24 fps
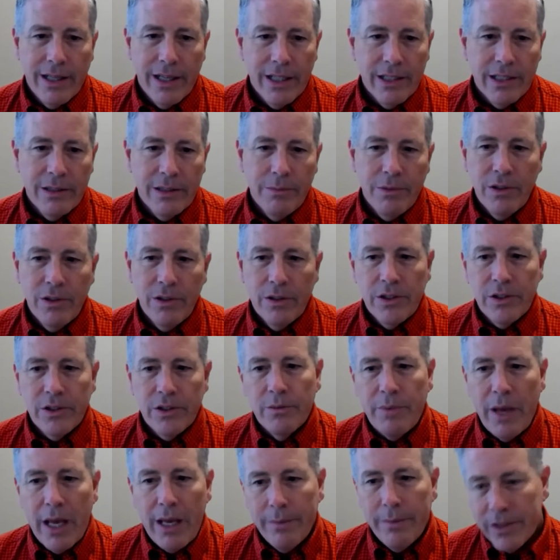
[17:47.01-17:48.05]
customers. So
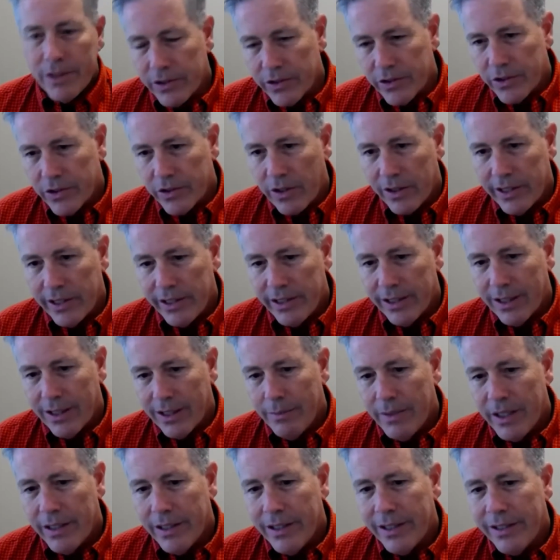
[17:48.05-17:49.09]
payments are starting to
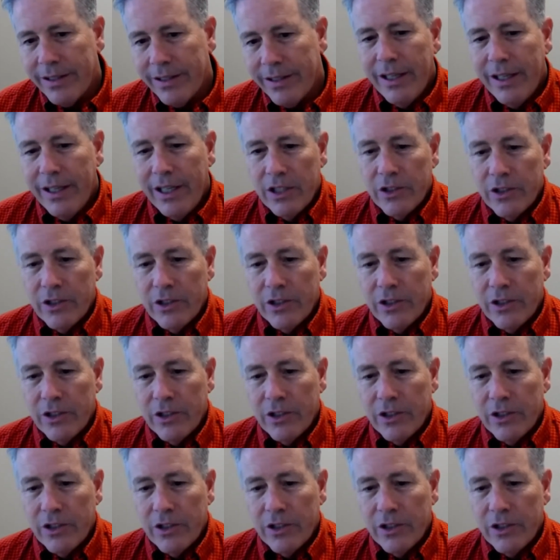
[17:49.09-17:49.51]
come in.